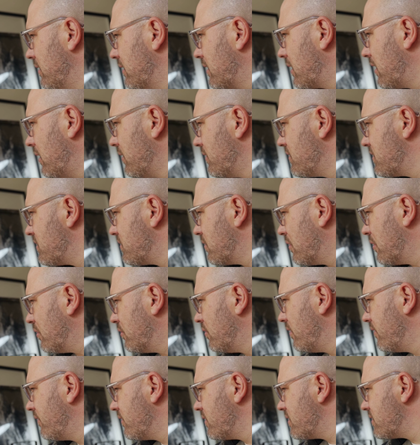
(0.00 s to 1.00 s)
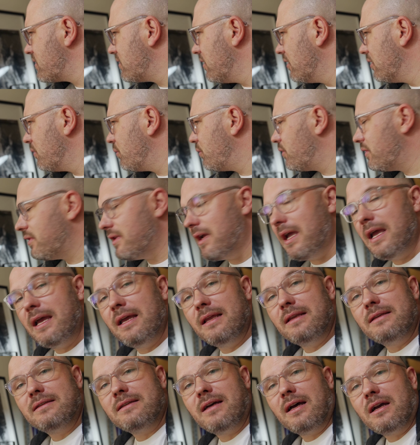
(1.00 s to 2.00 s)
close to a river stop,
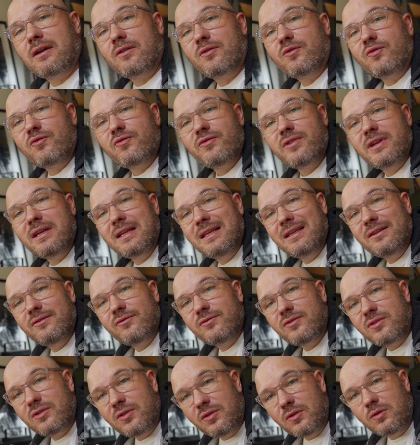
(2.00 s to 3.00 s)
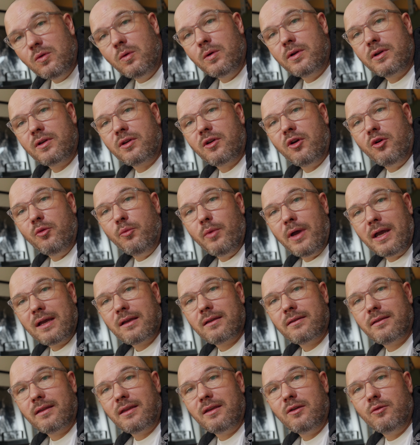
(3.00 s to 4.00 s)
and I really do want to go
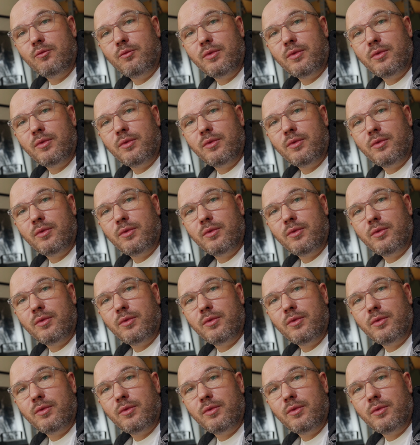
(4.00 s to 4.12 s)
back there,